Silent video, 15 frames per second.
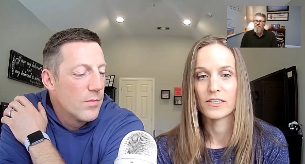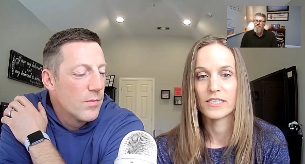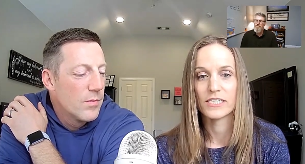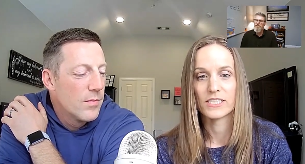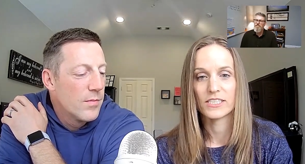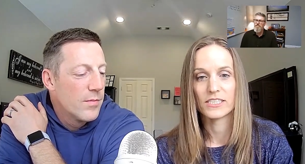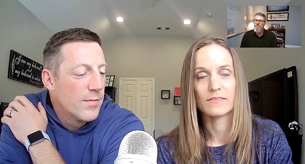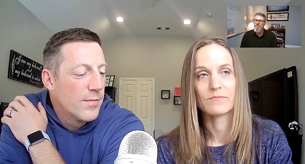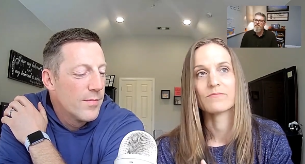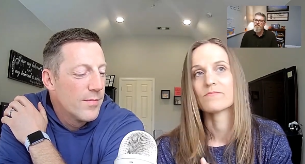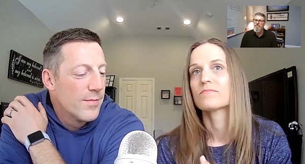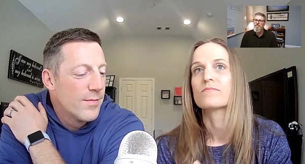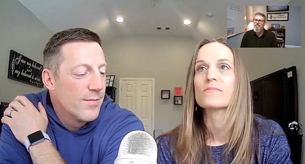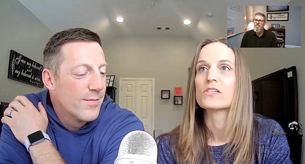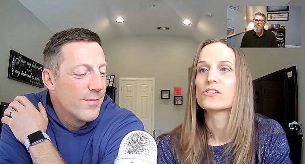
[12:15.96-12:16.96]
Speaker 1: college. And
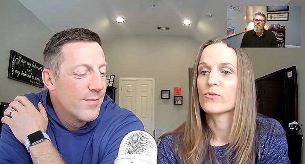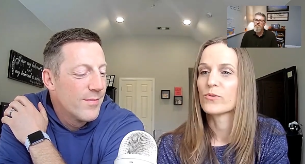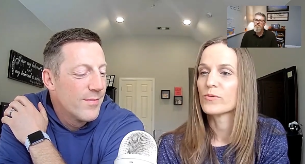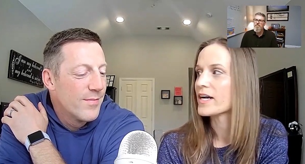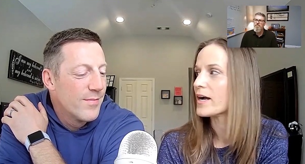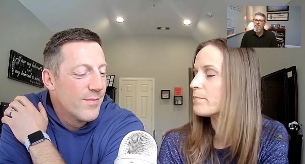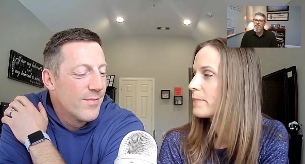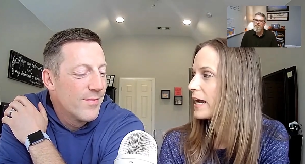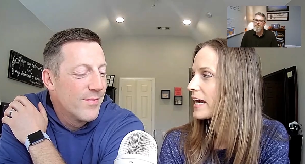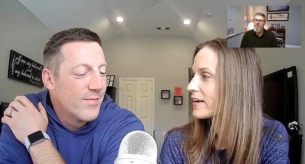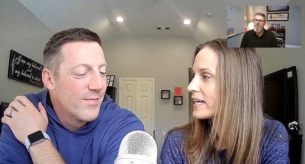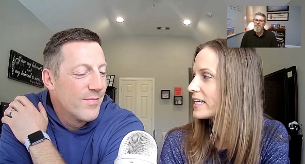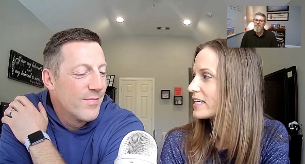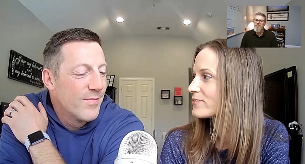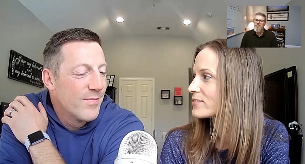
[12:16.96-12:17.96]
so when we got
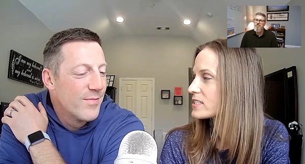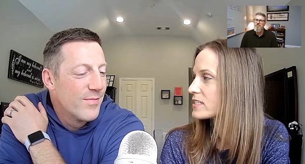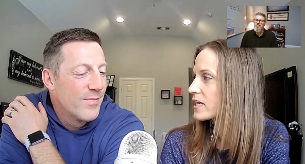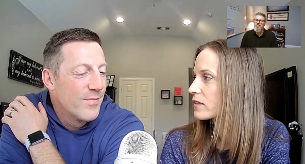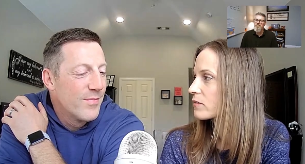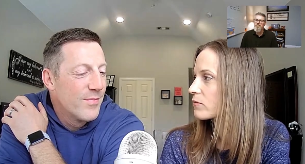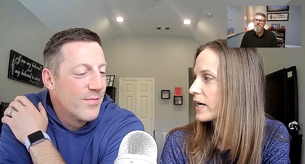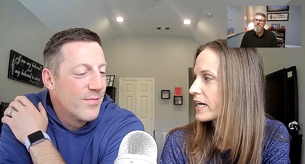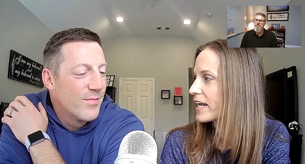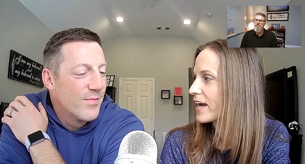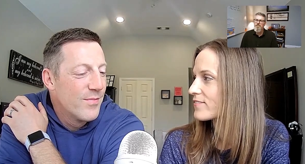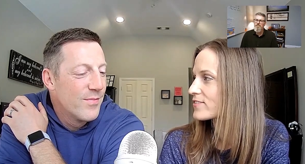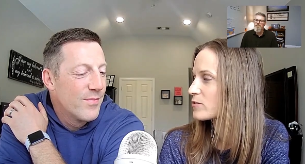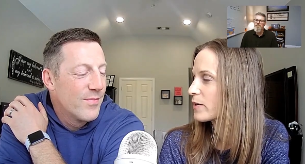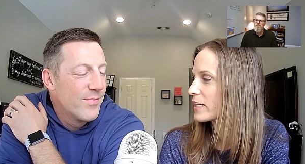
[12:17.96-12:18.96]
married, it was like right
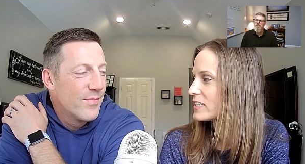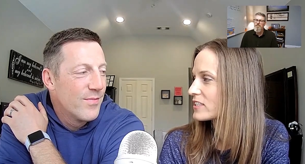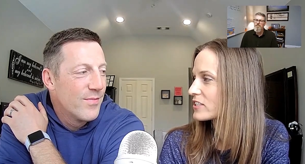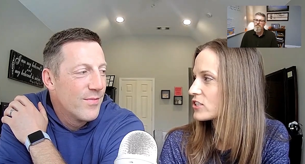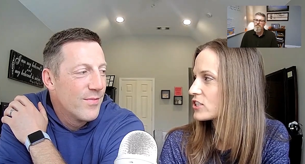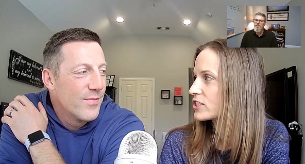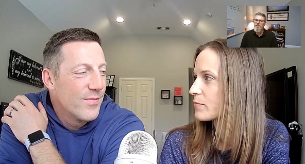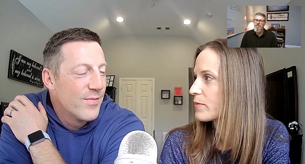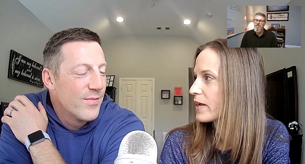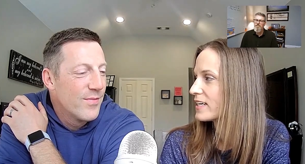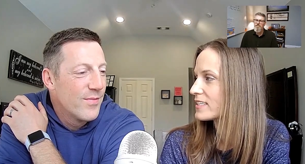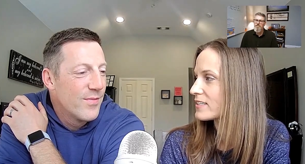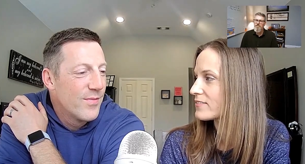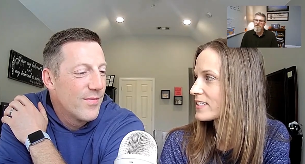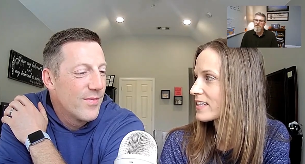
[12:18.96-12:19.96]
after my internship
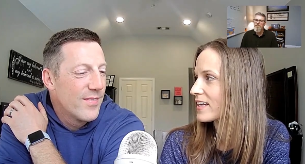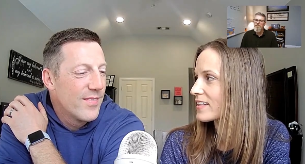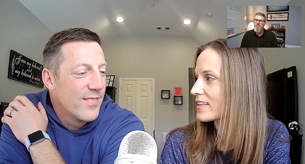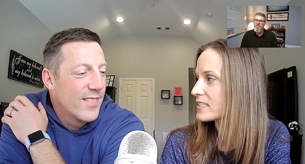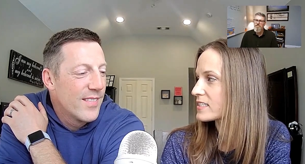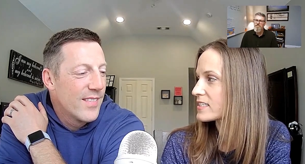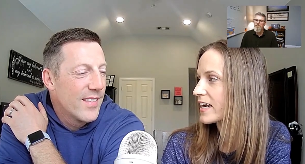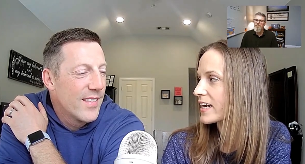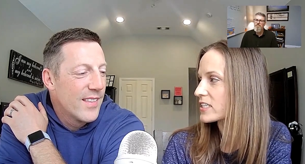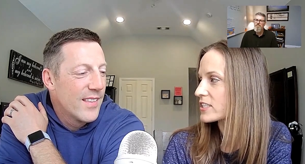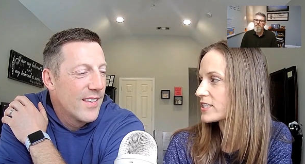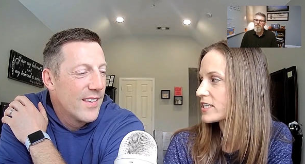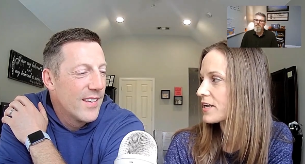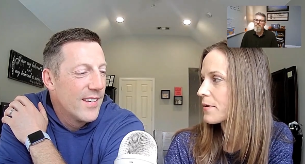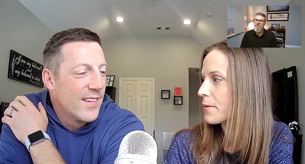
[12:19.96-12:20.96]
ended with Athletes in
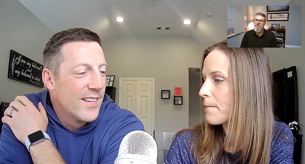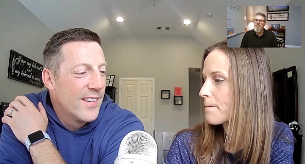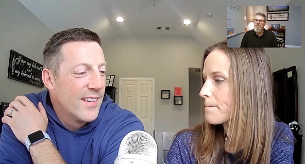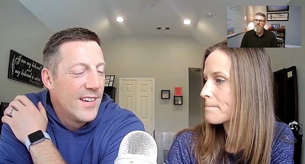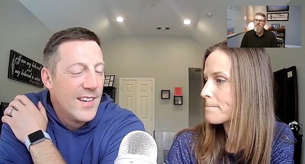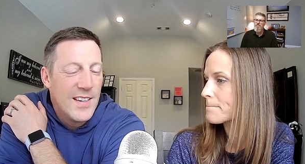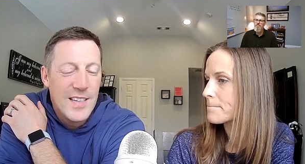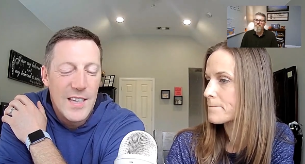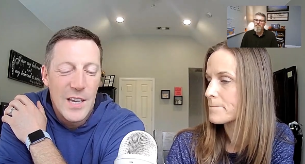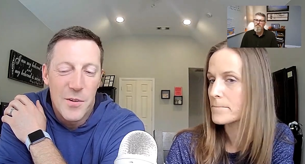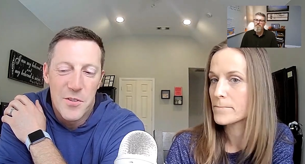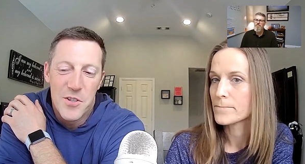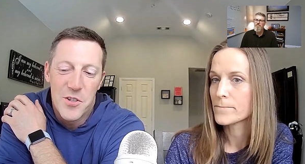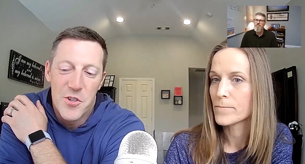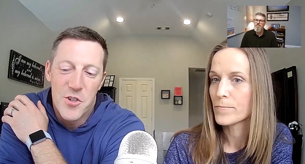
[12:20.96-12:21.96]
Action.
Speaker 2: Yeah, it
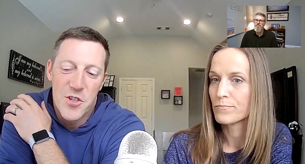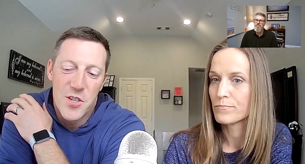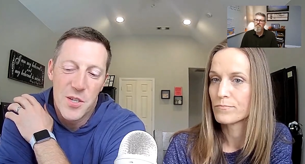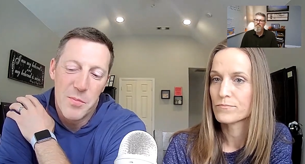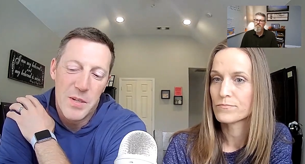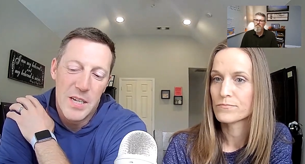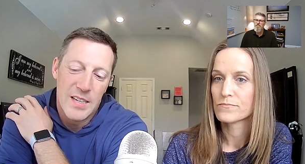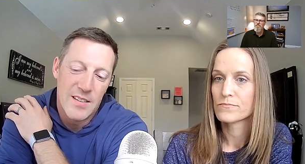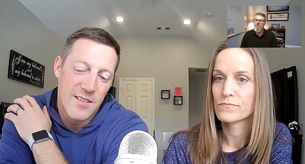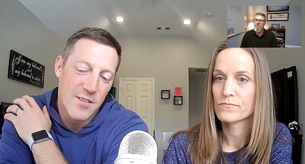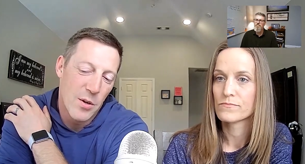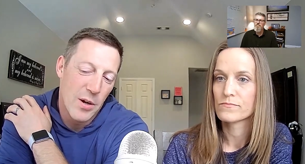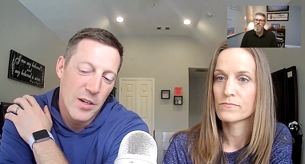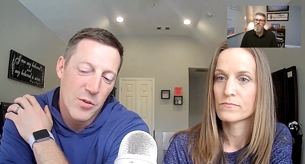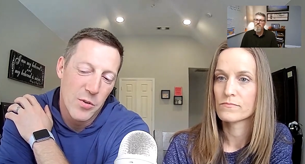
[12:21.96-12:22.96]
was interesting. And
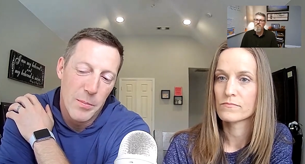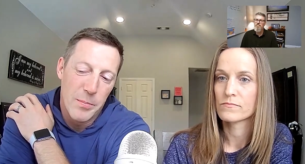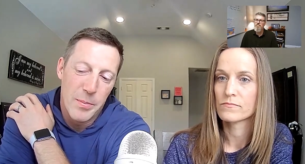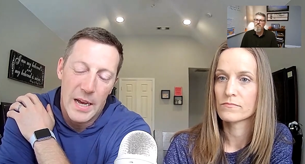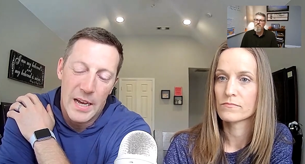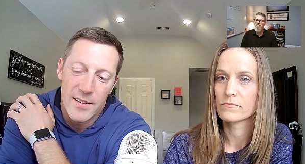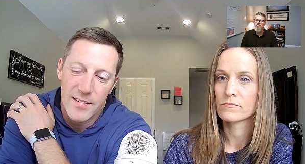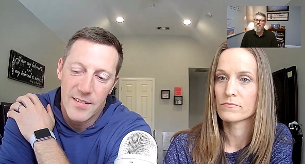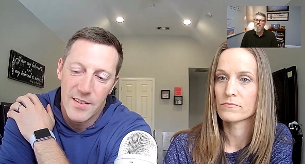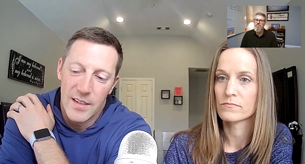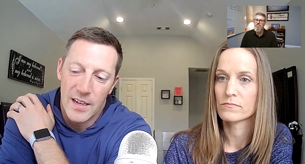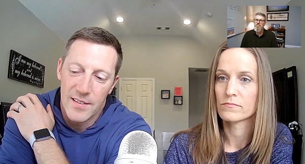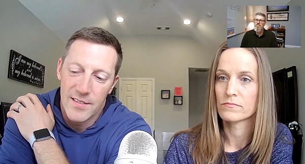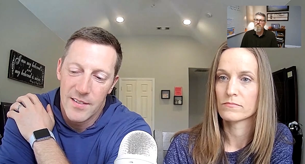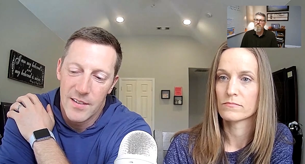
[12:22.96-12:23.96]
so I grew up as
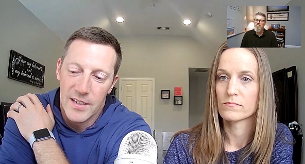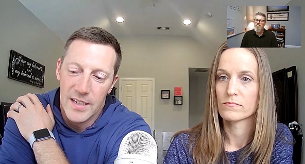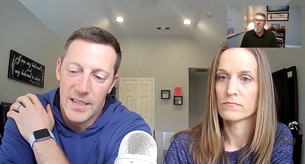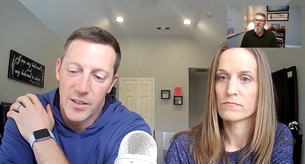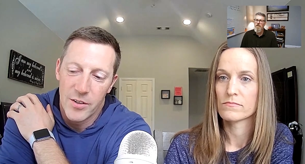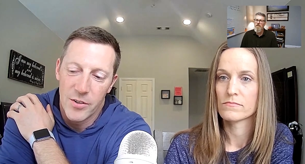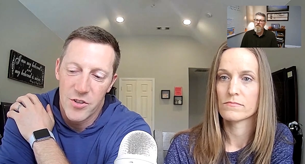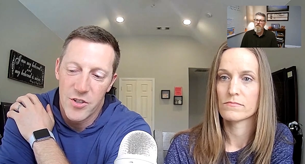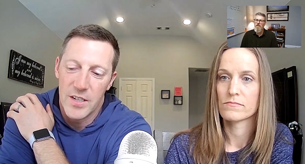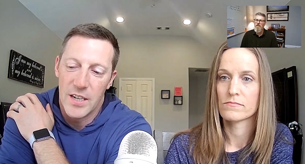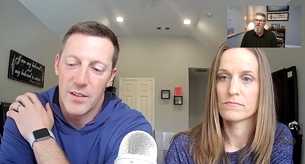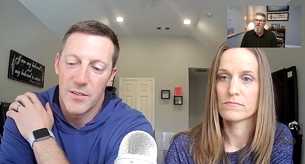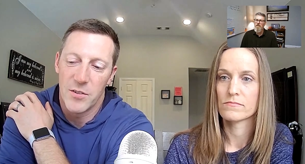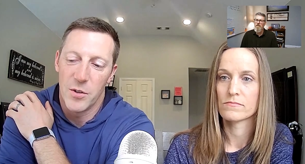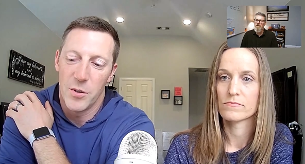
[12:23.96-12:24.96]
as a, in a Christian
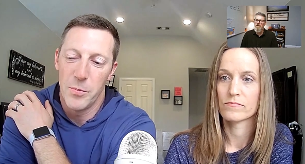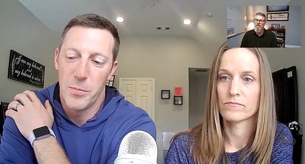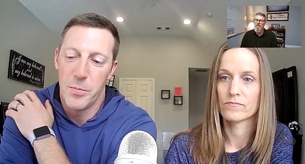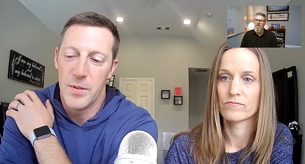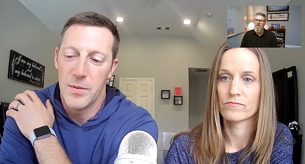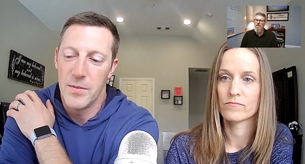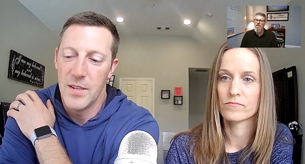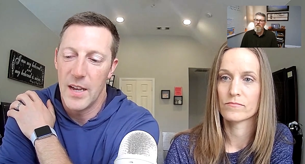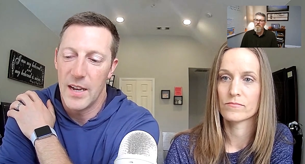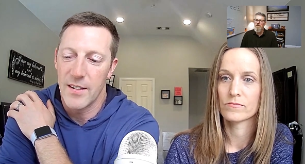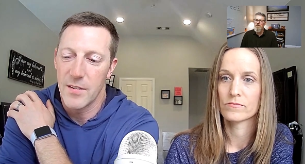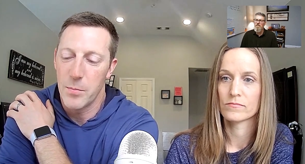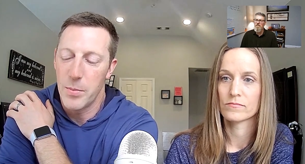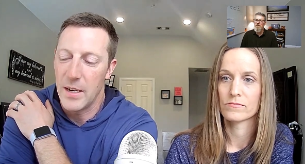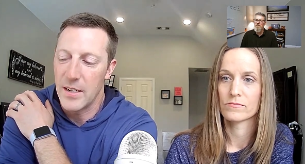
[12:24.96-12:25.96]
household. Dad
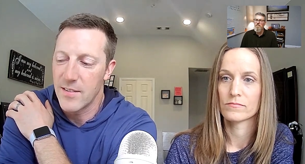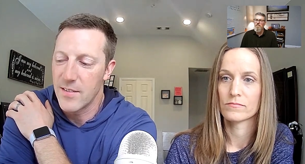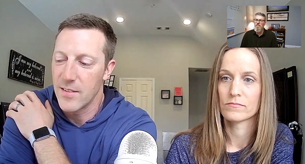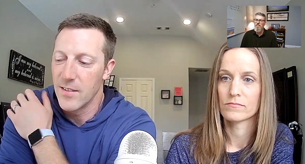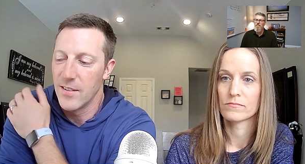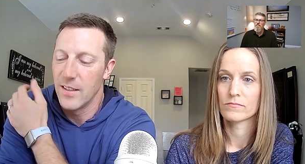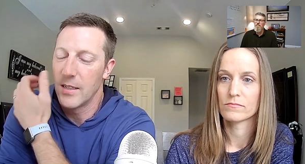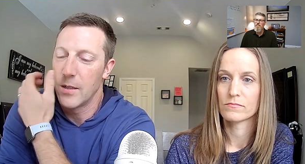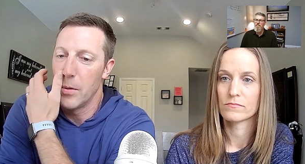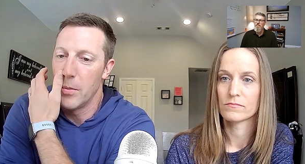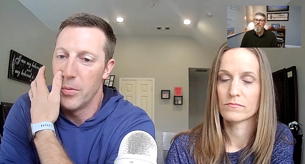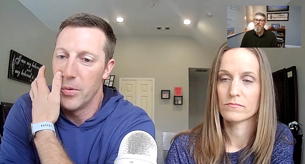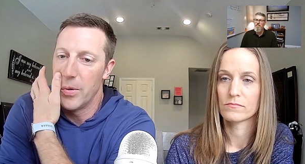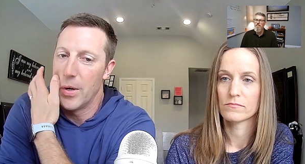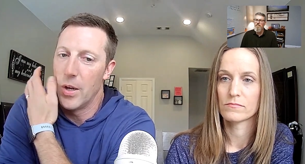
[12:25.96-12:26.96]
as a pastor, like
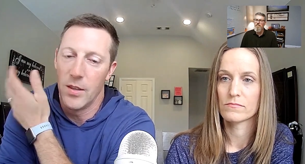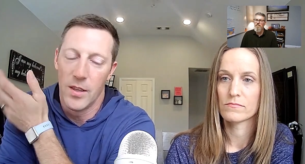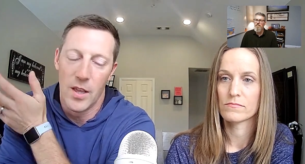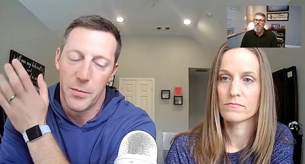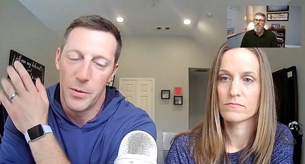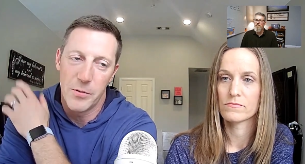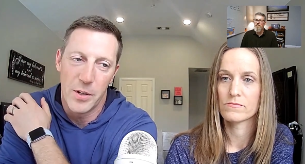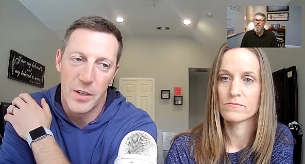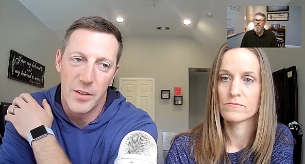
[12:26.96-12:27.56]
a lot of my